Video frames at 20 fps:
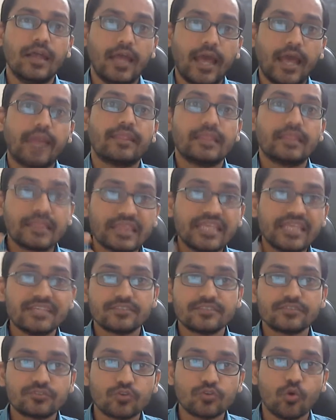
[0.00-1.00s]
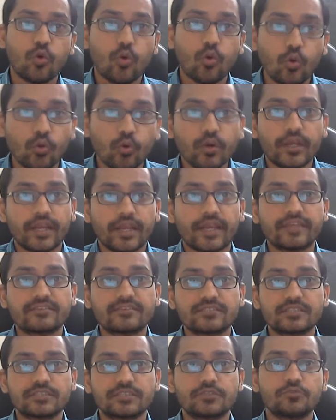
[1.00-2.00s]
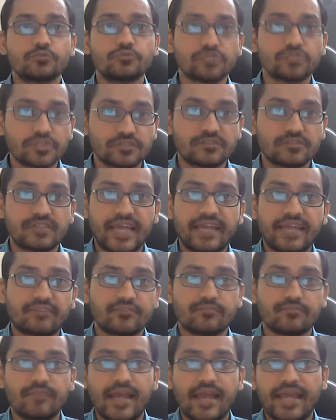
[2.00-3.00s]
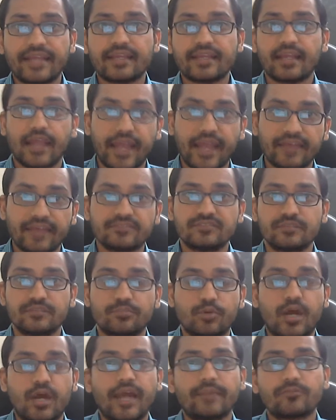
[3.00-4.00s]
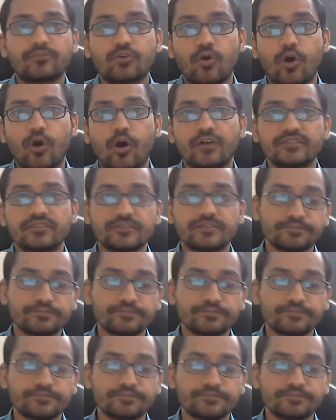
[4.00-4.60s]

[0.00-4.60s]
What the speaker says: And these two institutions, central bank as the prime cause,